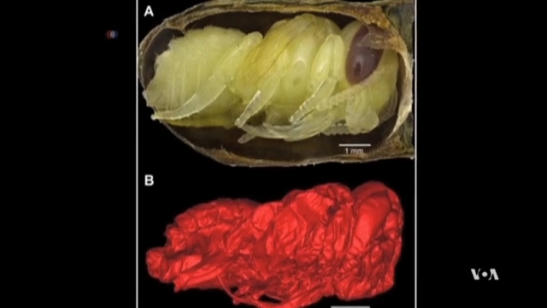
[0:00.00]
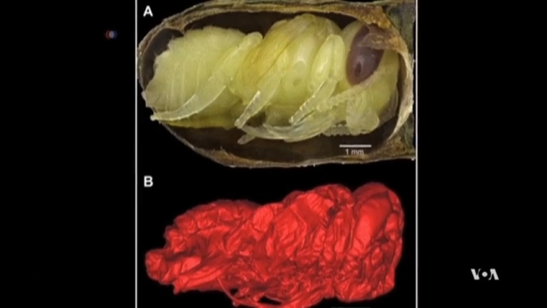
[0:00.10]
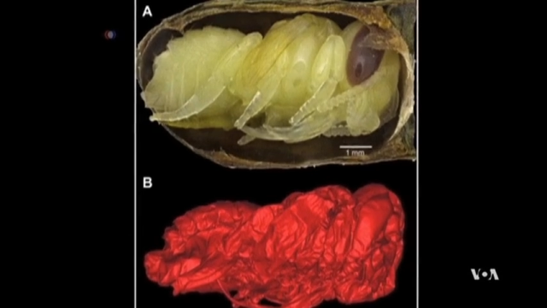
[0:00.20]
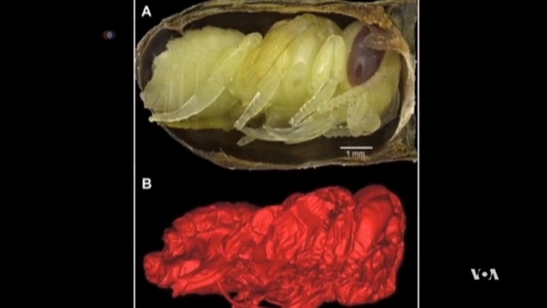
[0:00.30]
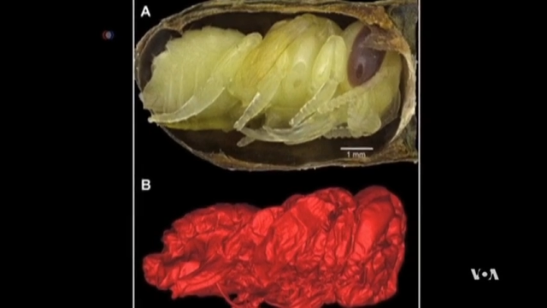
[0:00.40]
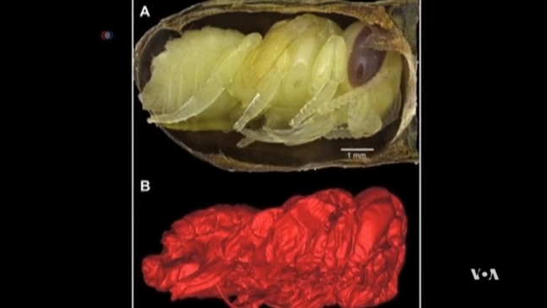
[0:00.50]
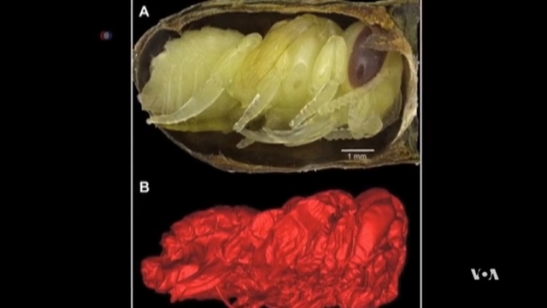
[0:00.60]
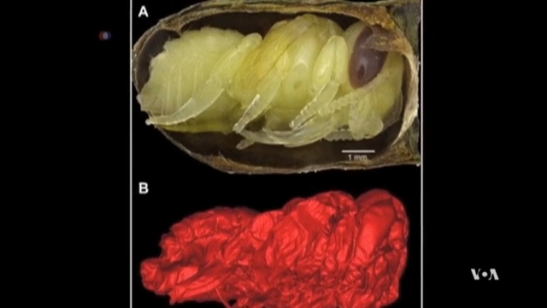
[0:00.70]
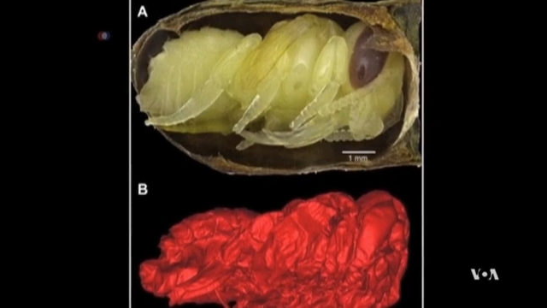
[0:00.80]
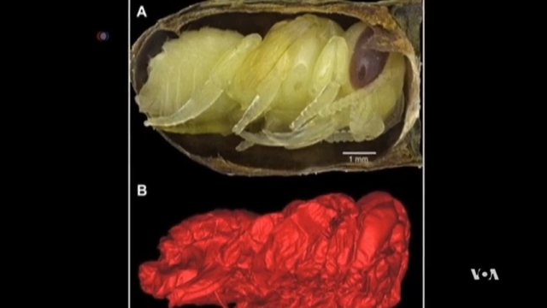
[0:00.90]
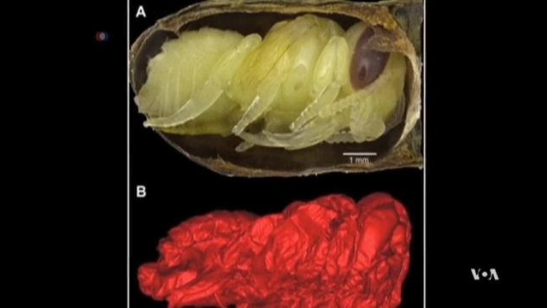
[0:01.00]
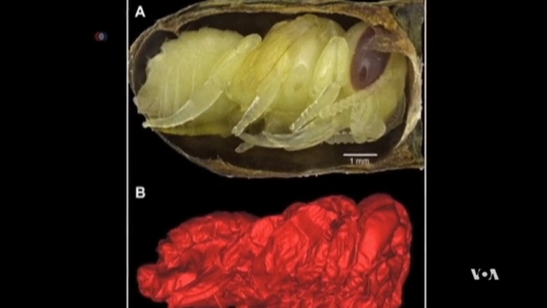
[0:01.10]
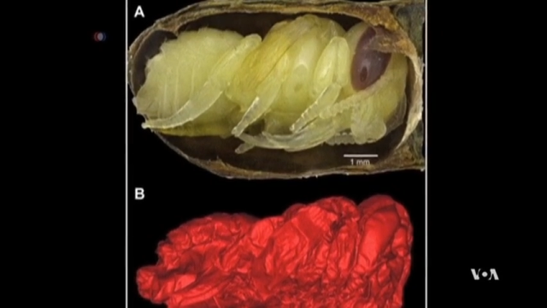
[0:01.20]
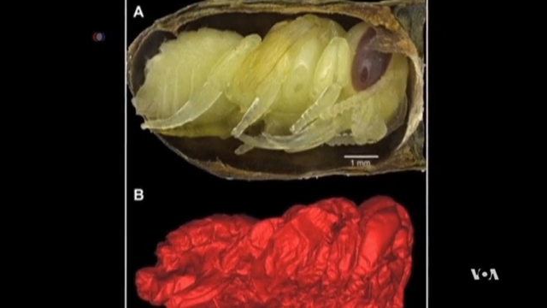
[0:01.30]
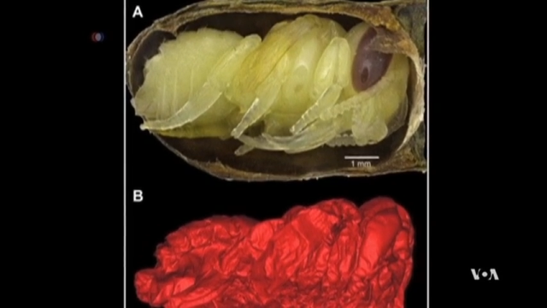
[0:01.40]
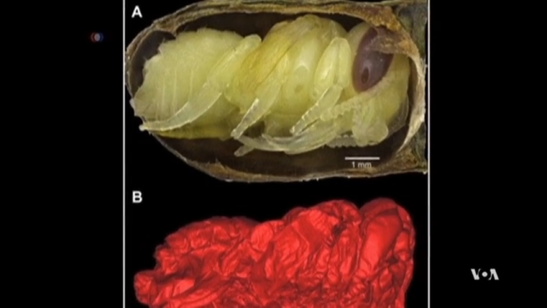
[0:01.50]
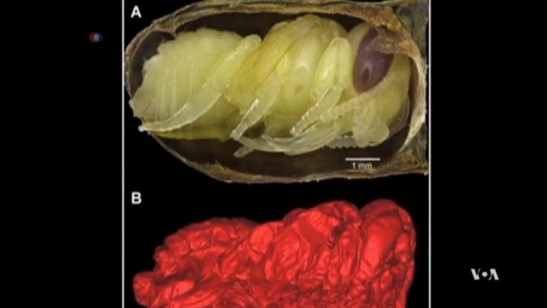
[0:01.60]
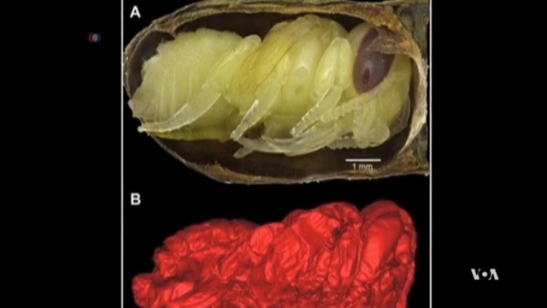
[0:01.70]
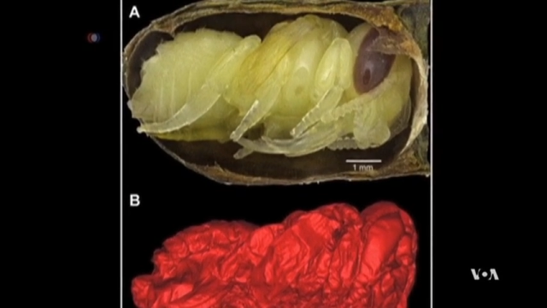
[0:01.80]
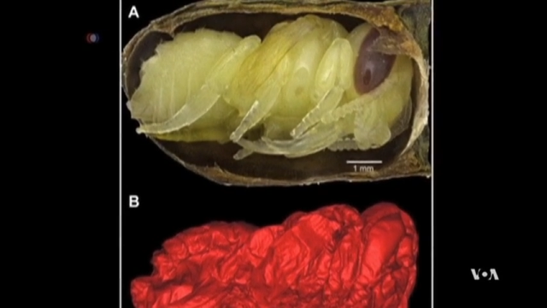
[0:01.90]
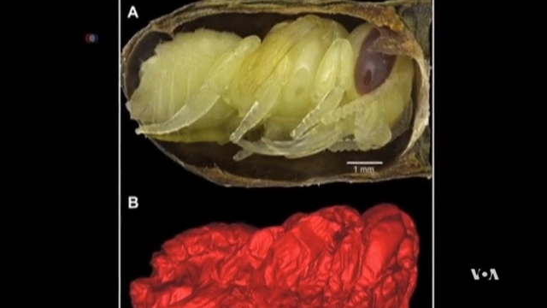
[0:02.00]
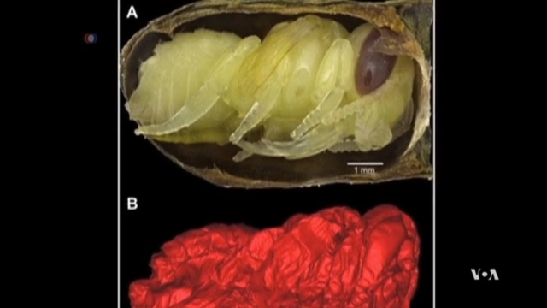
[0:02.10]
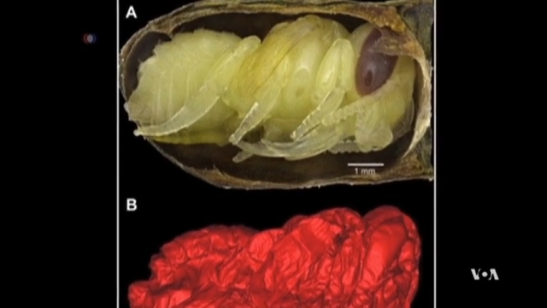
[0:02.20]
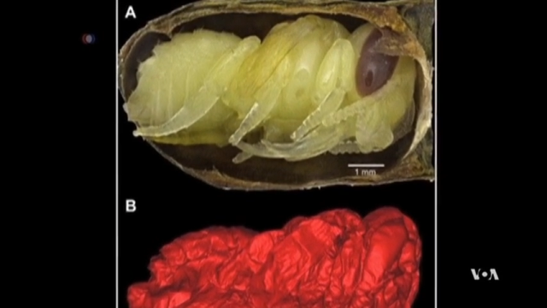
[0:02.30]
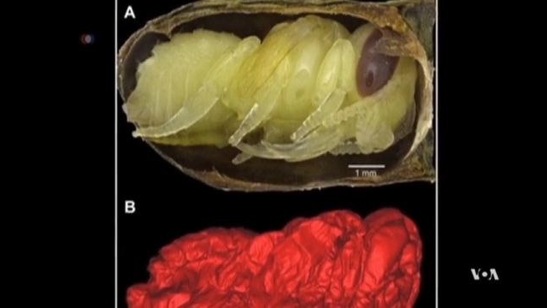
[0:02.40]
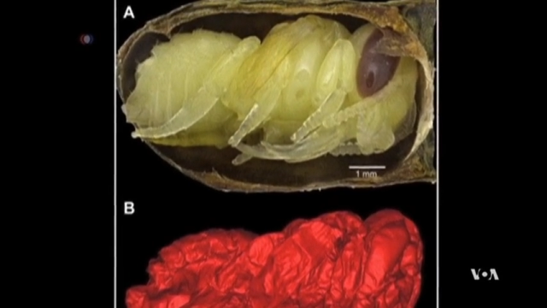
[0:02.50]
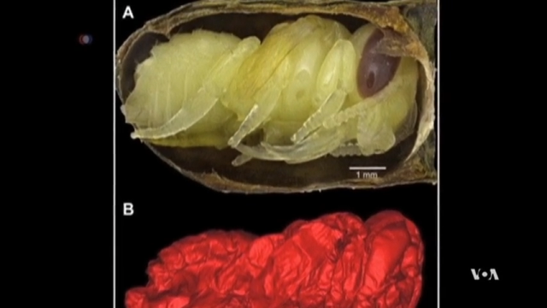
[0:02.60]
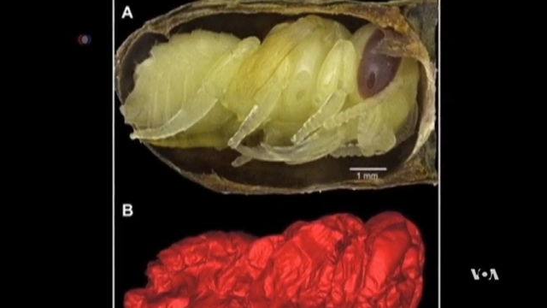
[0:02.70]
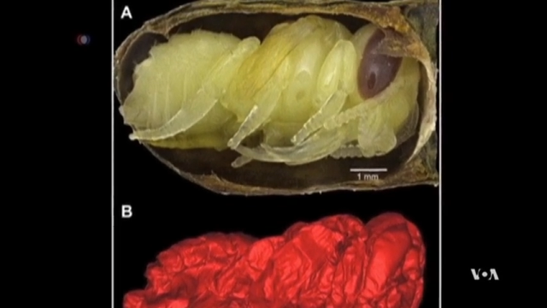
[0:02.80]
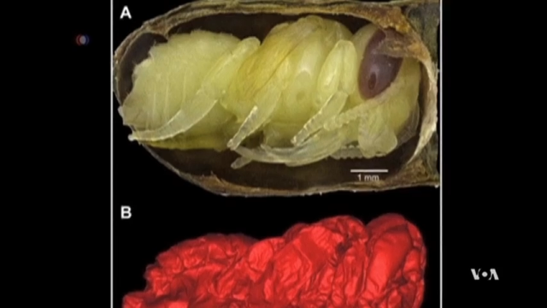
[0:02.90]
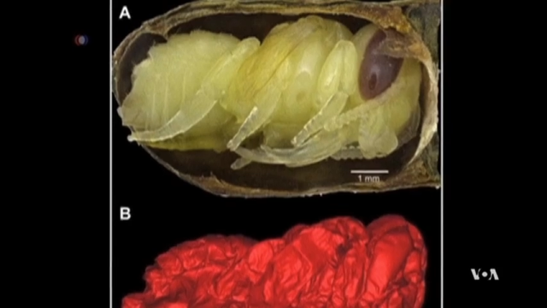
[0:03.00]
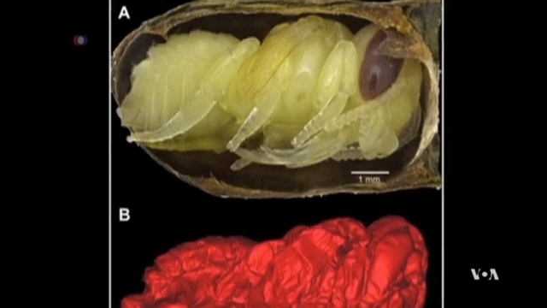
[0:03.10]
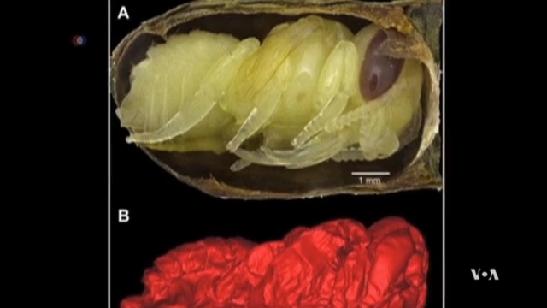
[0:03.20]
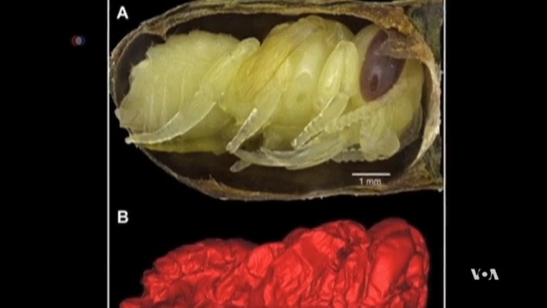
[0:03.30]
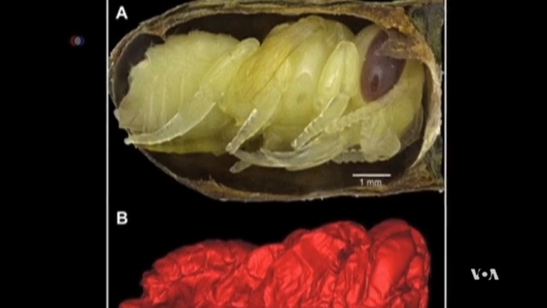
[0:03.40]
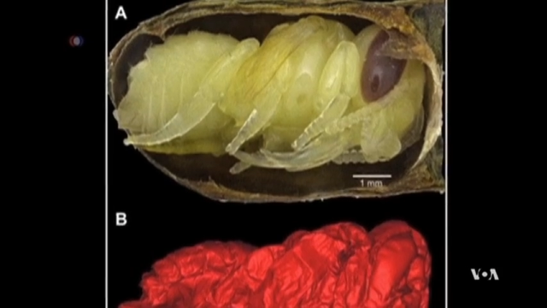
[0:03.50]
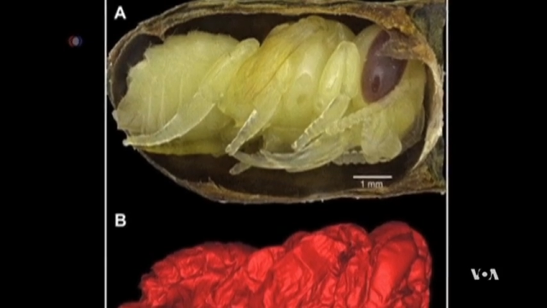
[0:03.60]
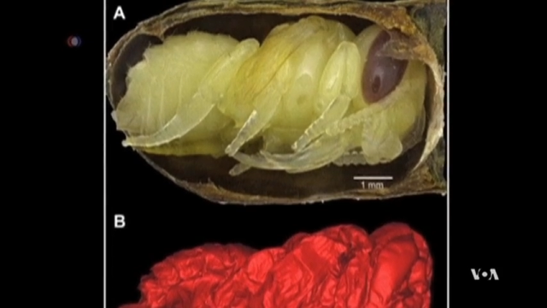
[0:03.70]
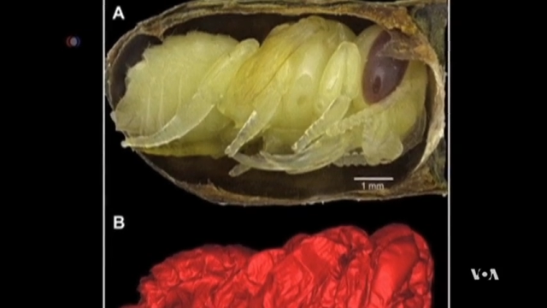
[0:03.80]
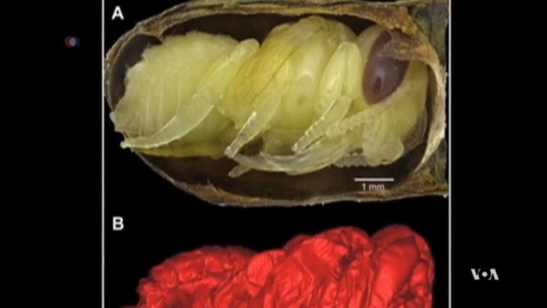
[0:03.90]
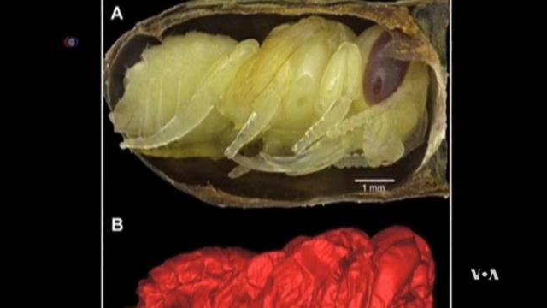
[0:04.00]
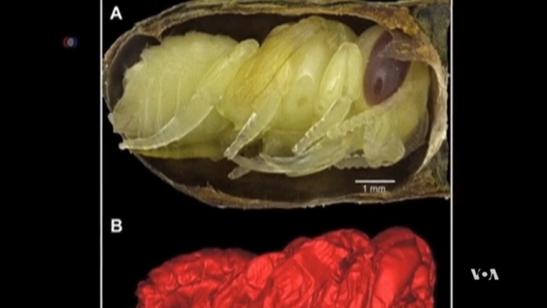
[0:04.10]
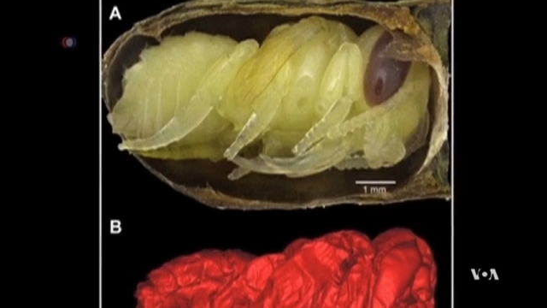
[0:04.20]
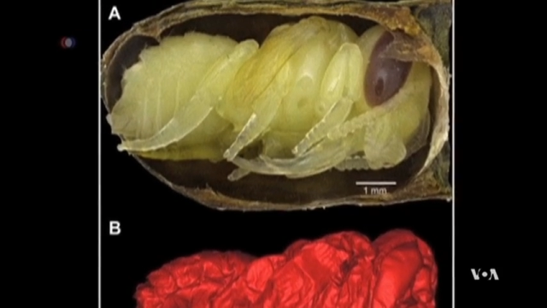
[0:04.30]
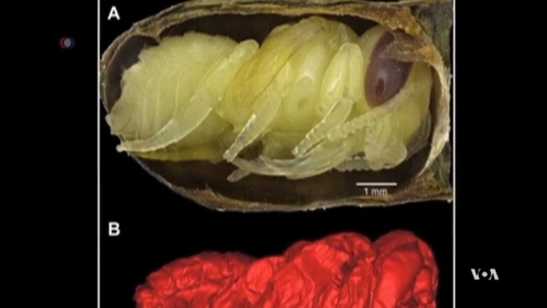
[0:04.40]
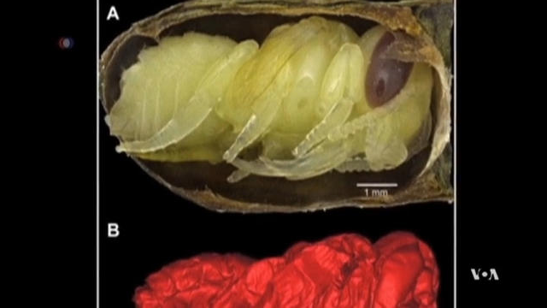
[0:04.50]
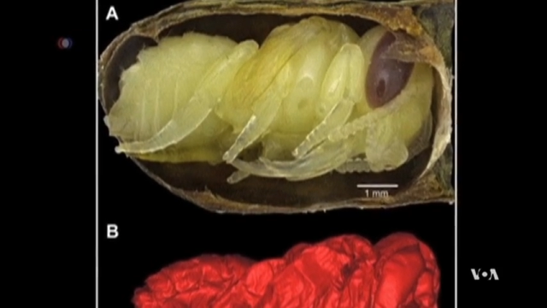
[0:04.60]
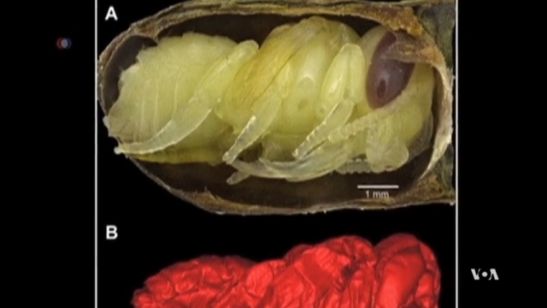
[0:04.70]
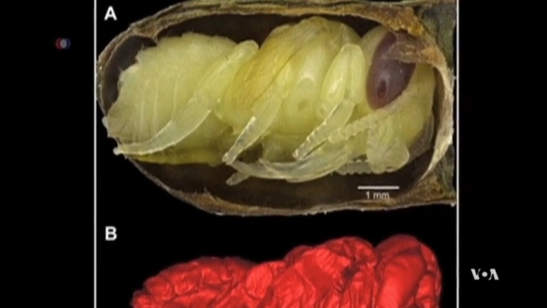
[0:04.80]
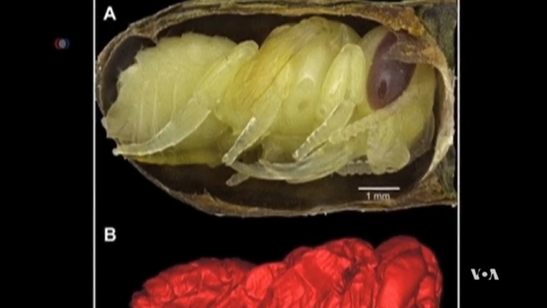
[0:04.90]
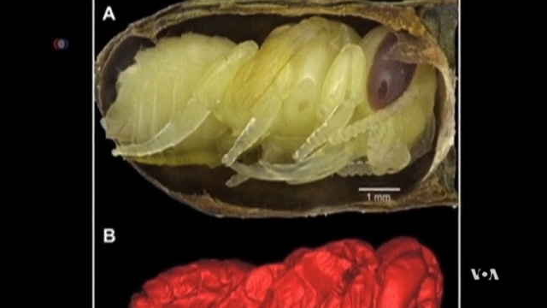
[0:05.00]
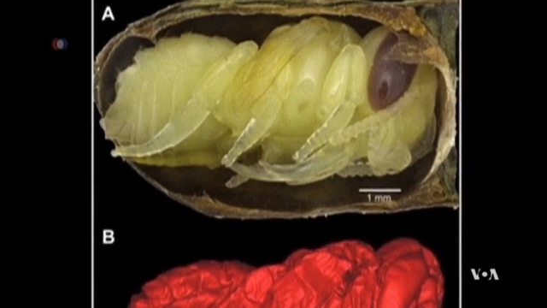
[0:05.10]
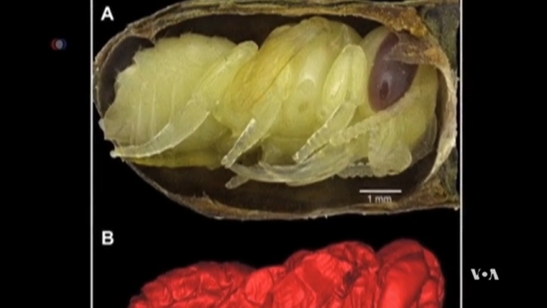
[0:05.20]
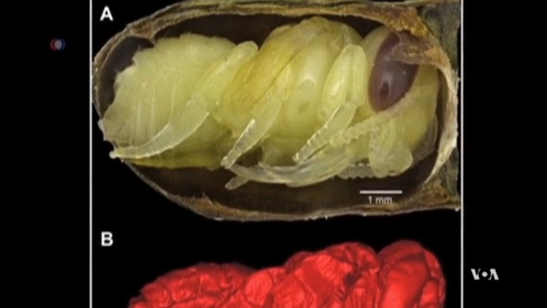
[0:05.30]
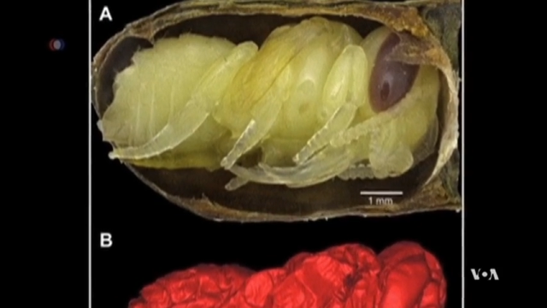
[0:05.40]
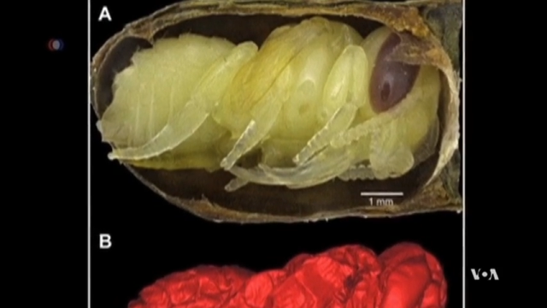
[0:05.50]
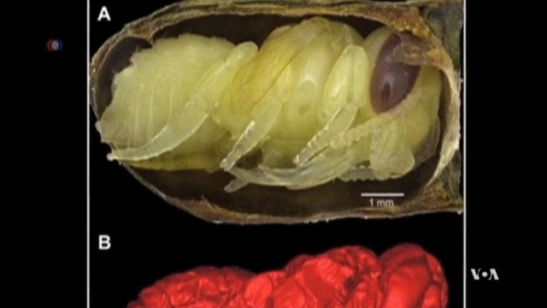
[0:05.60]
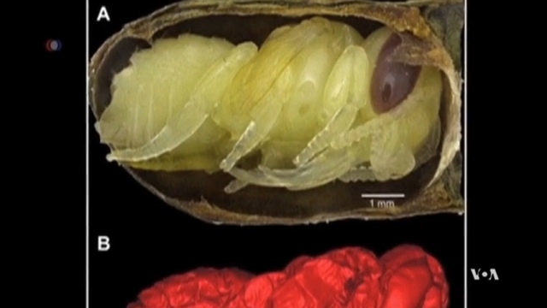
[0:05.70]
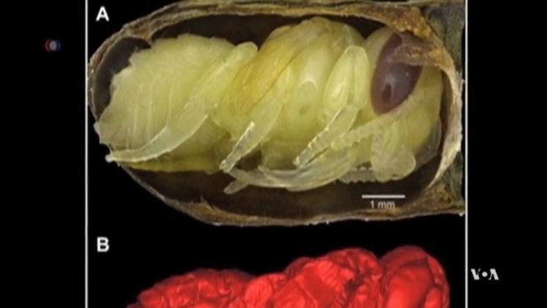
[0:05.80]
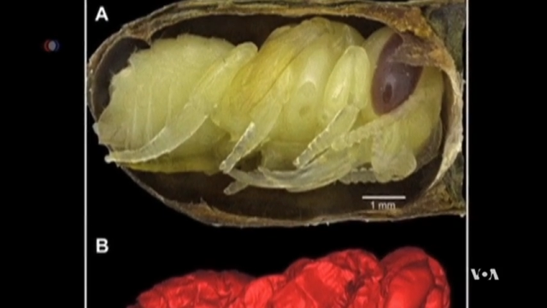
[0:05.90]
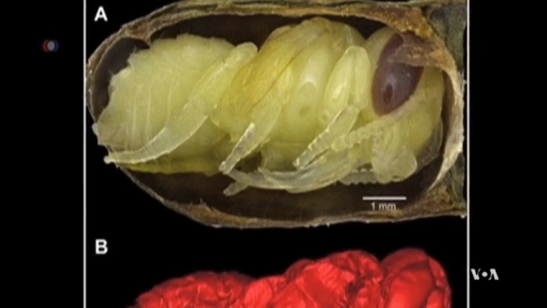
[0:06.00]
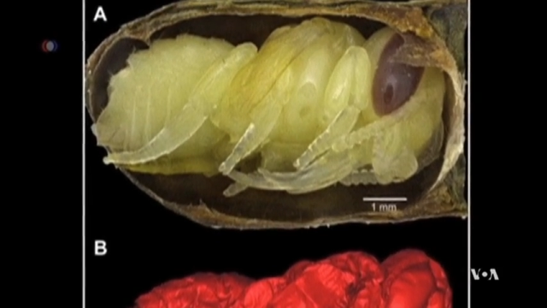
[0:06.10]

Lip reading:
No face is visible, so there are no lips to read.